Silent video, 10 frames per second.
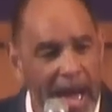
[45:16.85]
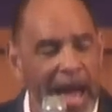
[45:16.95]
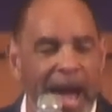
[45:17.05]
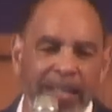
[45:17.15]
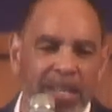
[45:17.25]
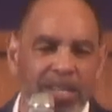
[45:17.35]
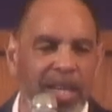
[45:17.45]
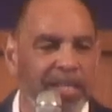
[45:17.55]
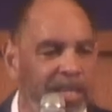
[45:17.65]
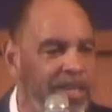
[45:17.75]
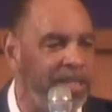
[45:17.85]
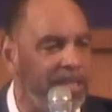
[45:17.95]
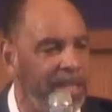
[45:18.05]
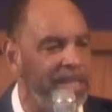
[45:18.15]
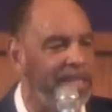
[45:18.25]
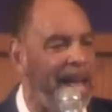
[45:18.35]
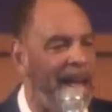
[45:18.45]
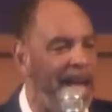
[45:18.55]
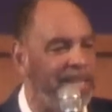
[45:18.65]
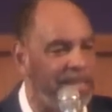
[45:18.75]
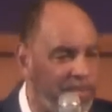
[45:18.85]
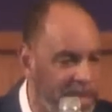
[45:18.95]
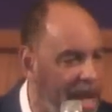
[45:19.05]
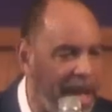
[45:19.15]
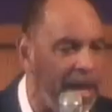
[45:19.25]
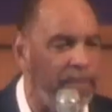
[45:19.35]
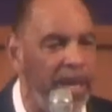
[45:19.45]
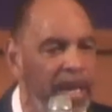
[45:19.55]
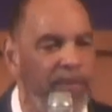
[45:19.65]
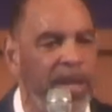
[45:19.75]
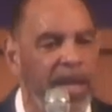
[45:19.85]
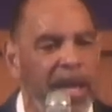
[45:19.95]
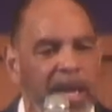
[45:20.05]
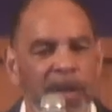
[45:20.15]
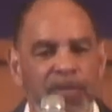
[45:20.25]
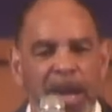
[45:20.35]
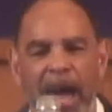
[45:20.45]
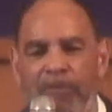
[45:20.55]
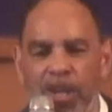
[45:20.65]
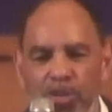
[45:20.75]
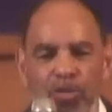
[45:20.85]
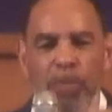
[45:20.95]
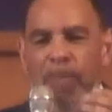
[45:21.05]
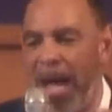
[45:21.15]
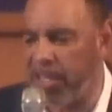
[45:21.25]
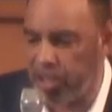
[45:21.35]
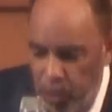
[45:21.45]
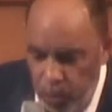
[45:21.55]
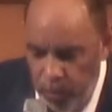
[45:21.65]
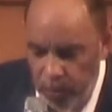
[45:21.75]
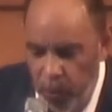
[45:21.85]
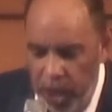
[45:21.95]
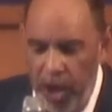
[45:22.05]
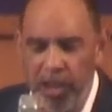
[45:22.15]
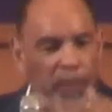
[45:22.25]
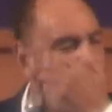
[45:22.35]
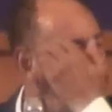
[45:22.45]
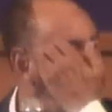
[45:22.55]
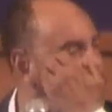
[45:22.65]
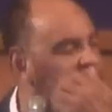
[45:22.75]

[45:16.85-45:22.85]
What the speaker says: I suggest that you sit aside some time, even if you have to do it by Zoom with other people.